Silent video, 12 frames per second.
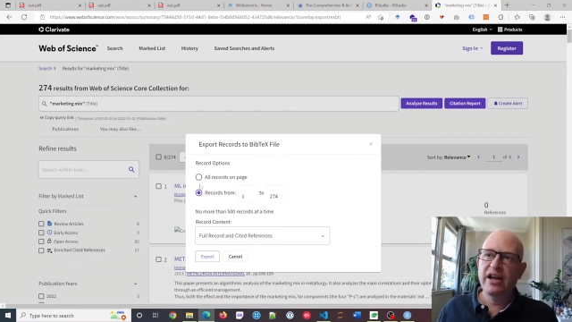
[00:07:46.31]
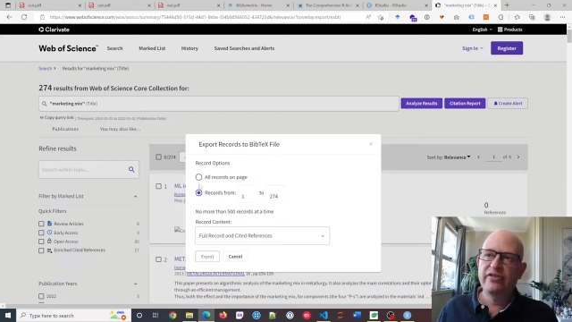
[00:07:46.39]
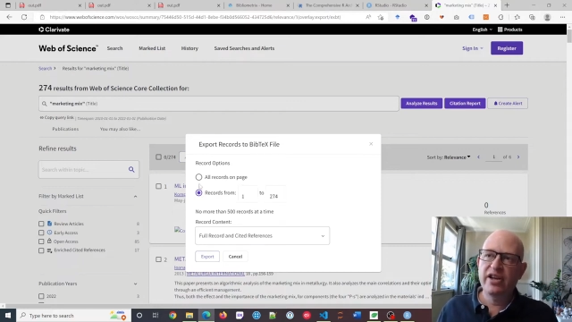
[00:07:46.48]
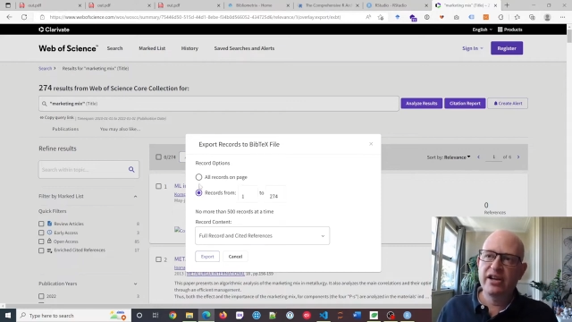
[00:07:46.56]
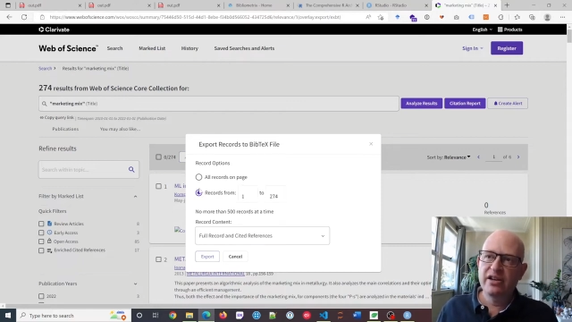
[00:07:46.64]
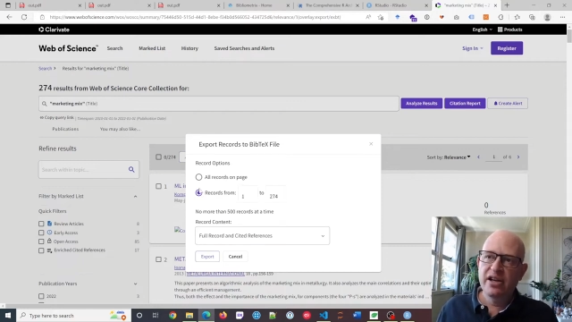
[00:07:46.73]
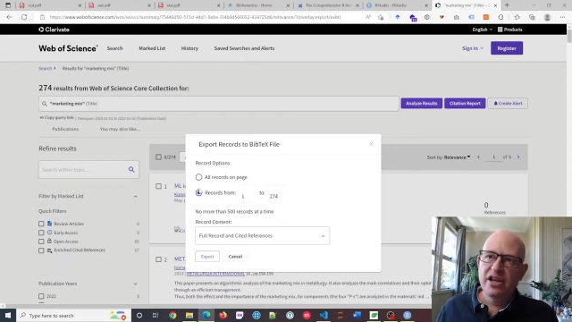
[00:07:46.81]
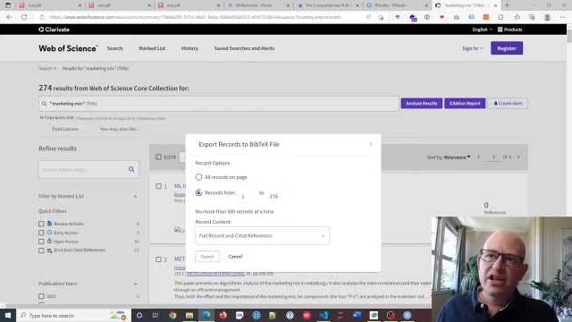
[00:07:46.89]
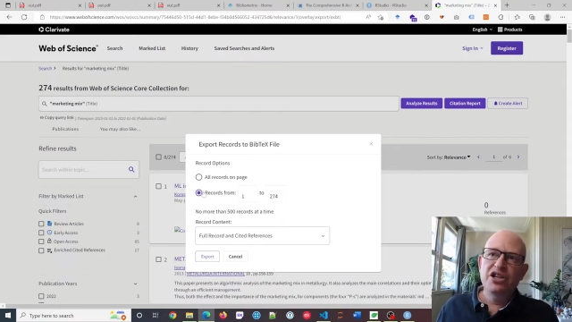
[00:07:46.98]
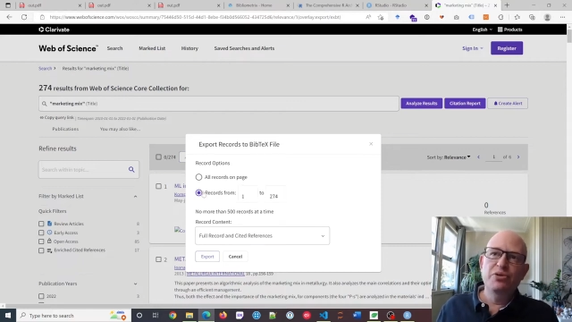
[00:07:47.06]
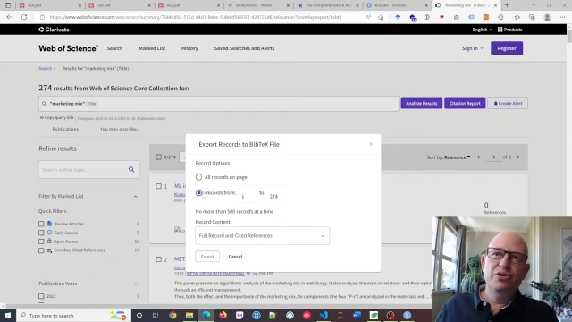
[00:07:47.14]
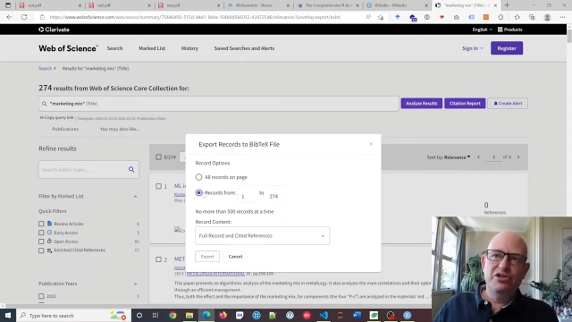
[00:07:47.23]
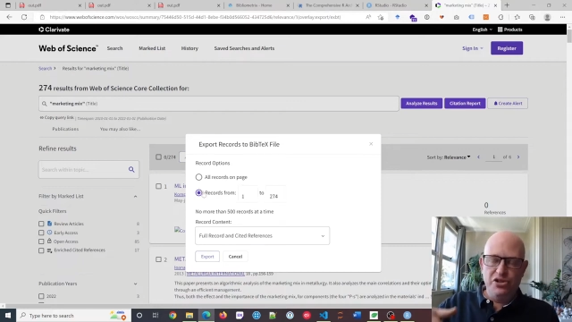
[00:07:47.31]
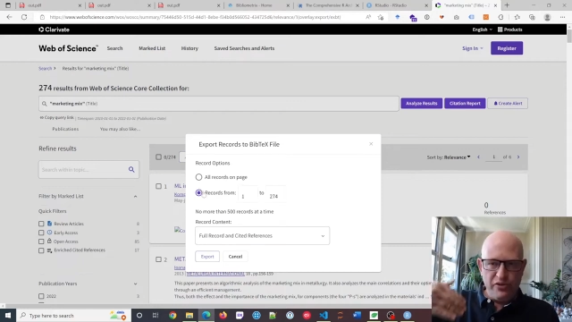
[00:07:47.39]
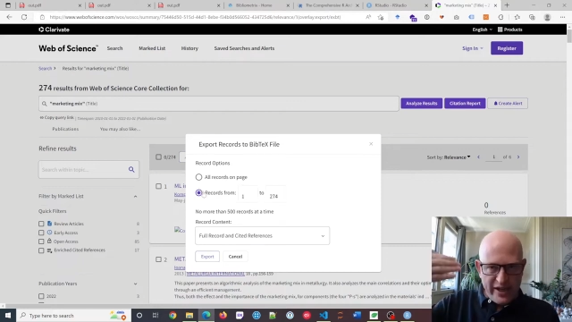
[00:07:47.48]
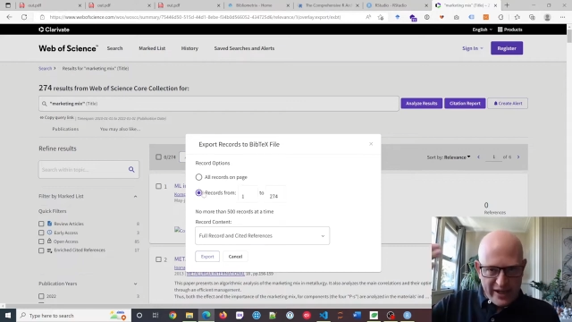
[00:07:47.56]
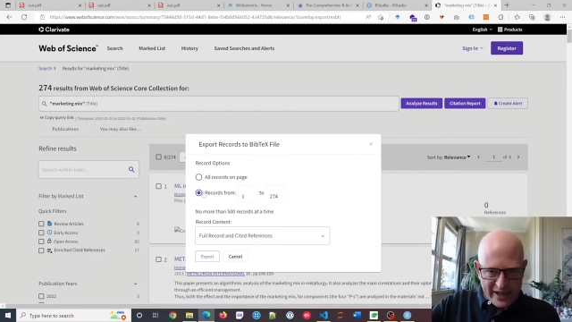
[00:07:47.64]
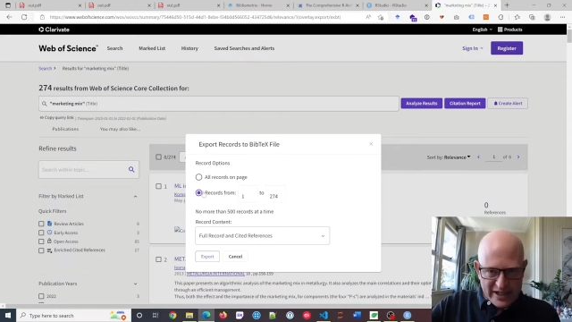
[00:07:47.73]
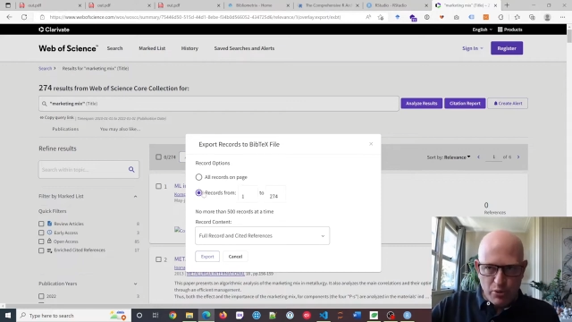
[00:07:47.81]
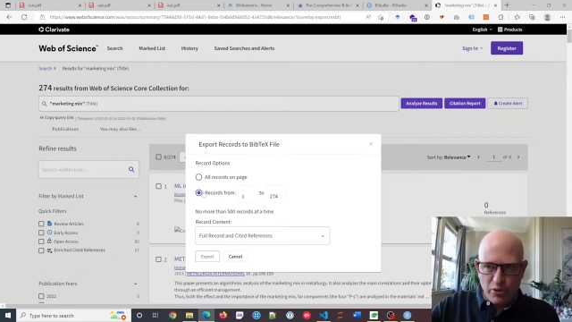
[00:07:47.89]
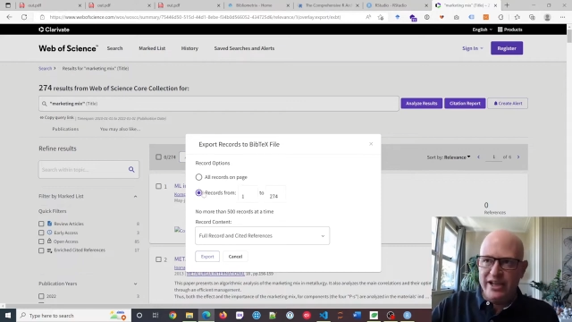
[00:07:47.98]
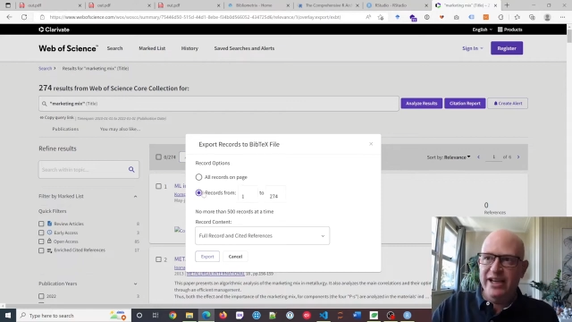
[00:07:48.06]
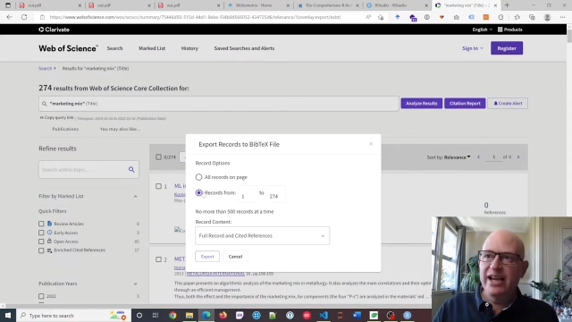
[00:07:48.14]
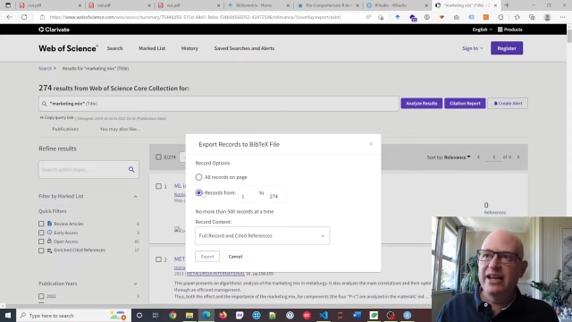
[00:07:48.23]
and then you would do that export
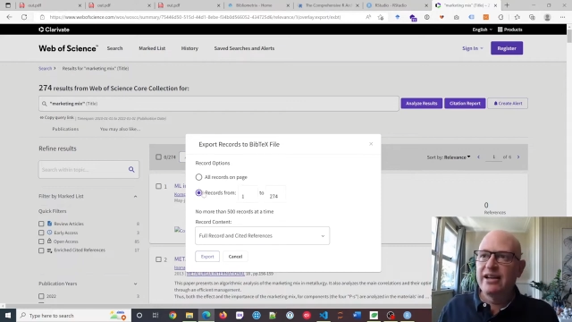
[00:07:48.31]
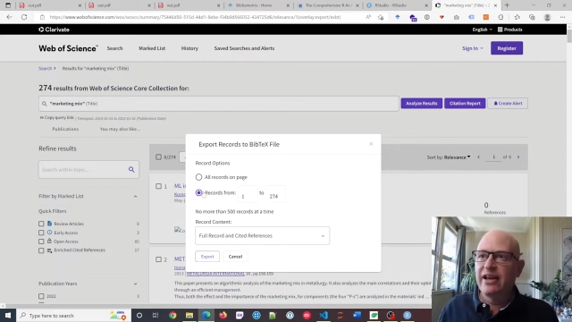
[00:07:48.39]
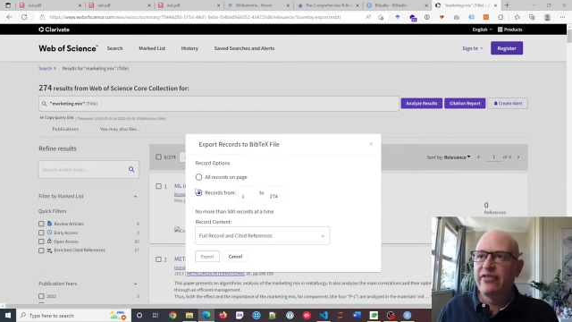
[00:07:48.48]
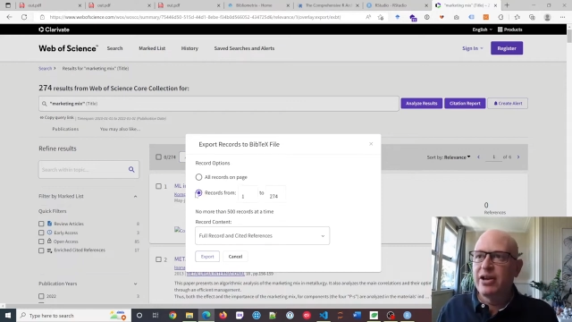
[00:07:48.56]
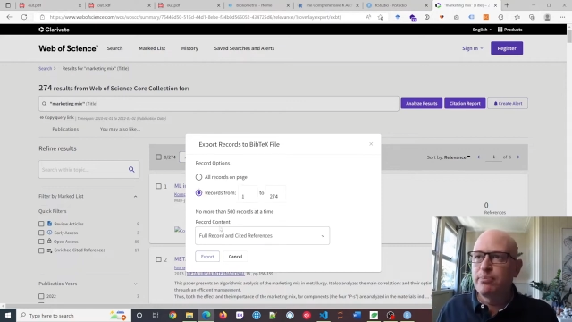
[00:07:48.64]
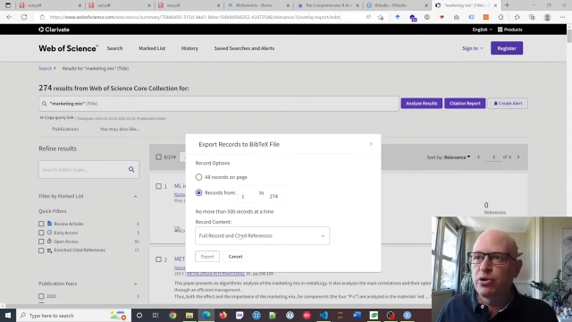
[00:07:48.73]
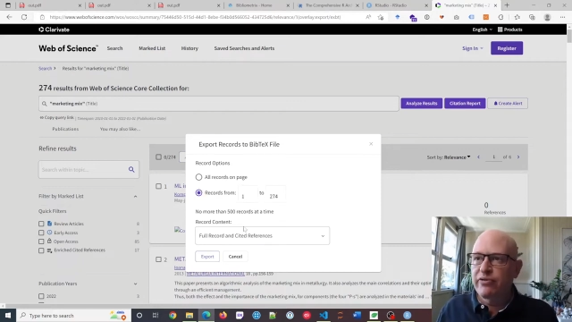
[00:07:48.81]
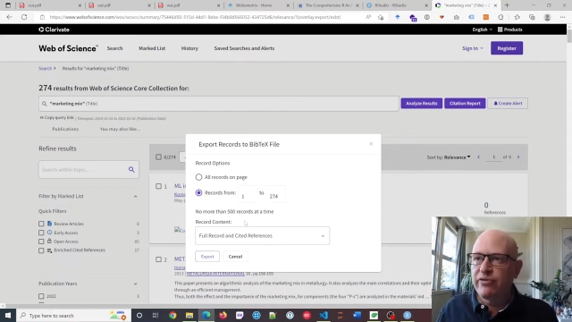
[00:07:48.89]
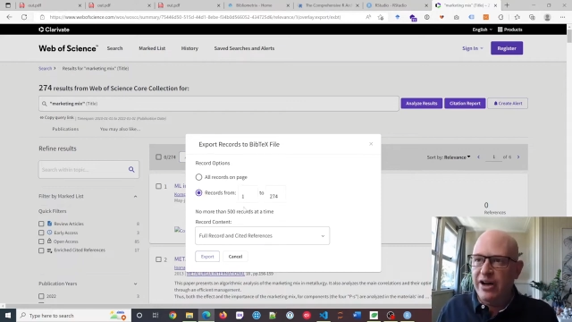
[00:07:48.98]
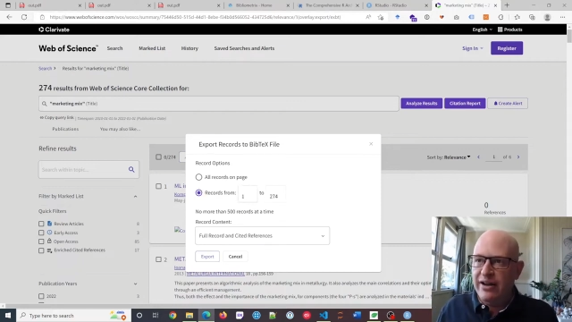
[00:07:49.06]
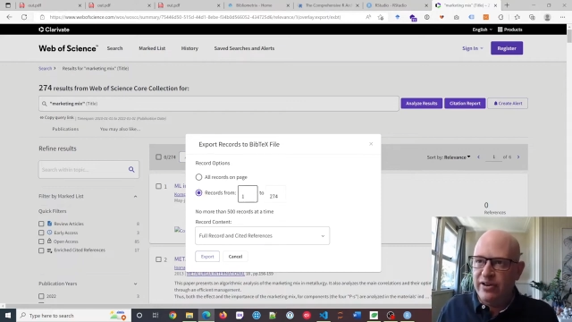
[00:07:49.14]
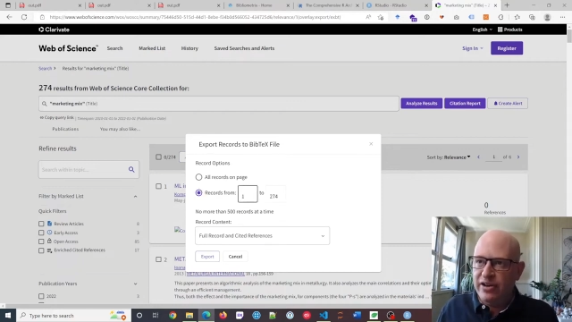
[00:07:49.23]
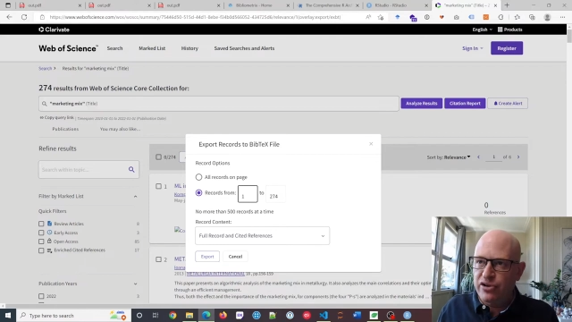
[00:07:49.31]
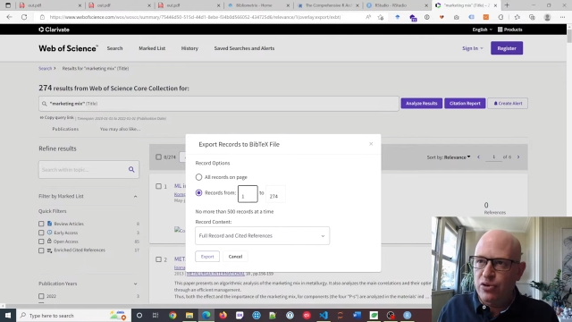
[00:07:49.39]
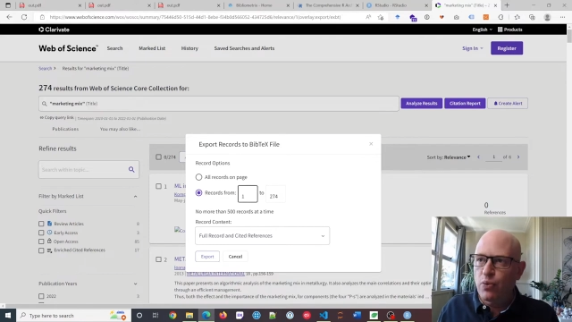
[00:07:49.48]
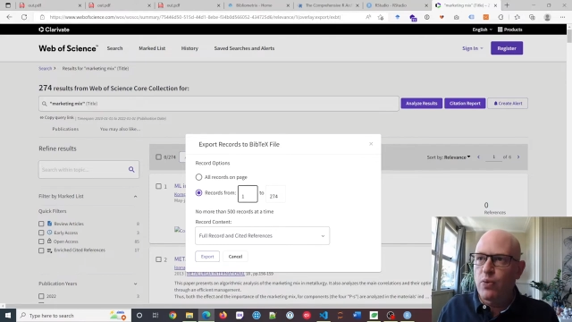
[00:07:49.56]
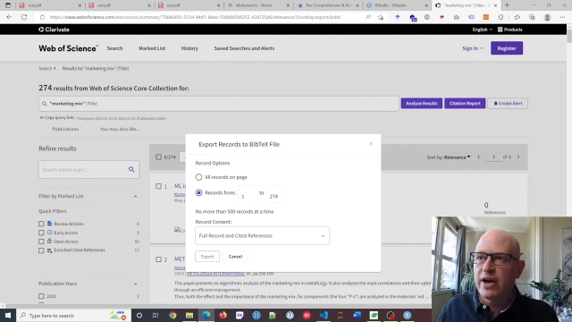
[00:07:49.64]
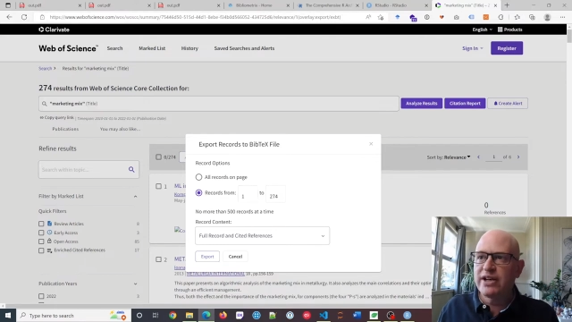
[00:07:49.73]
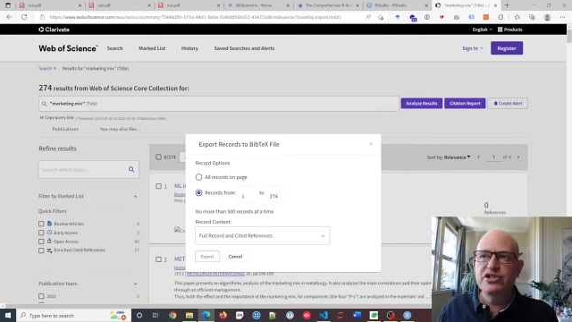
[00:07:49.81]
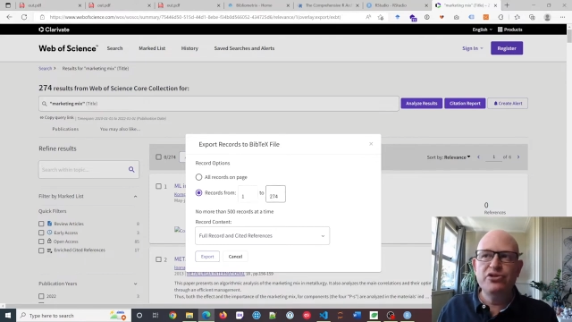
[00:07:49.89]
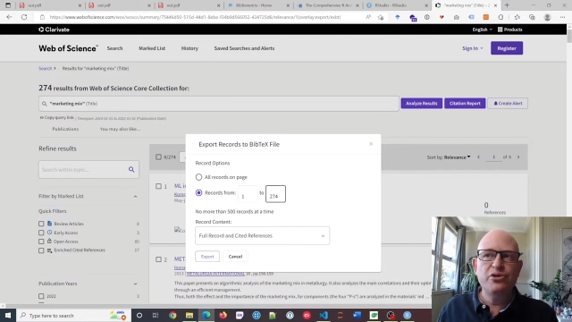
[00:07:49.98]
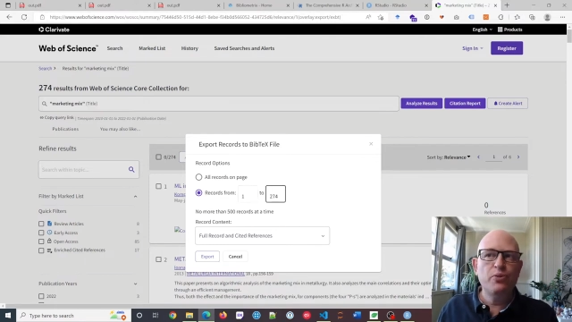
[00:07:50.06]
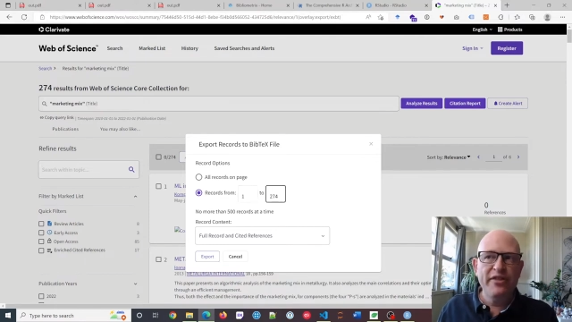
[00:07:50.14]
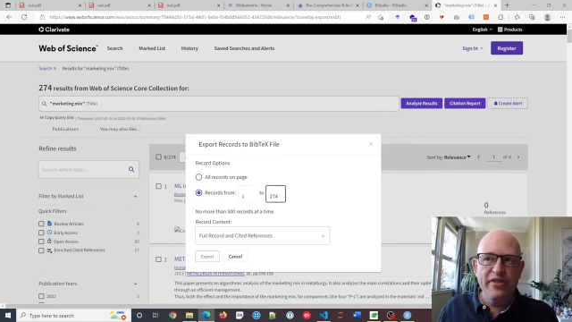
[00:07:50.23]
again, and then put 501
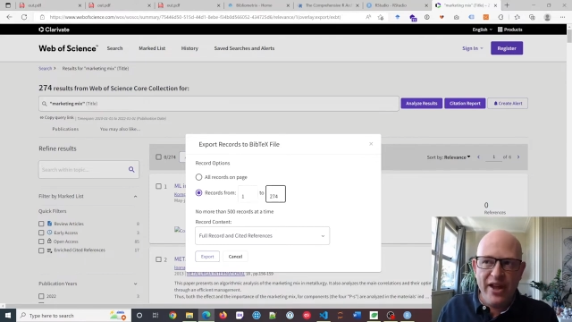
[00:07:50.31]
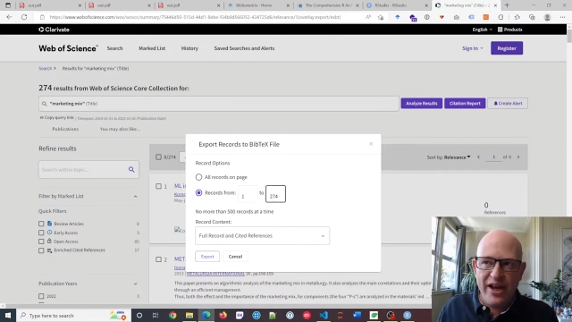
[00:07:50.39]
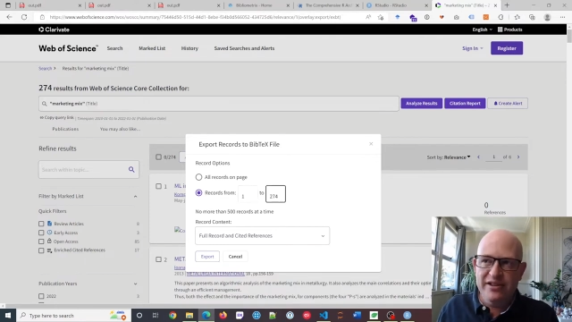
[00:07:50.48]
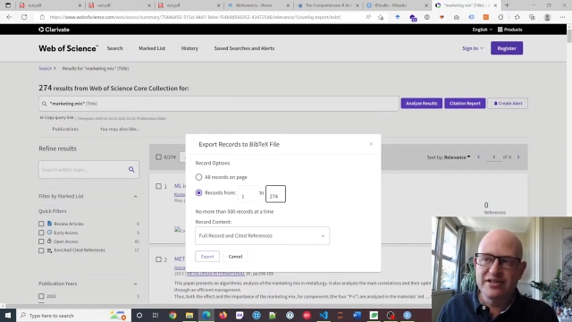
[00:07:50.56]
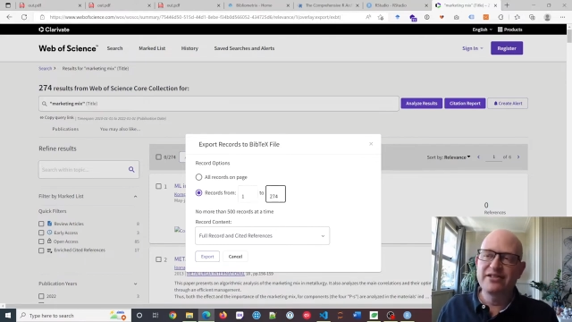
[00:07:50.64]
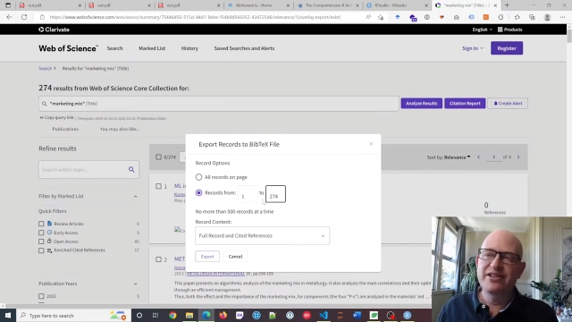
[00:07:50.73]
to 1000.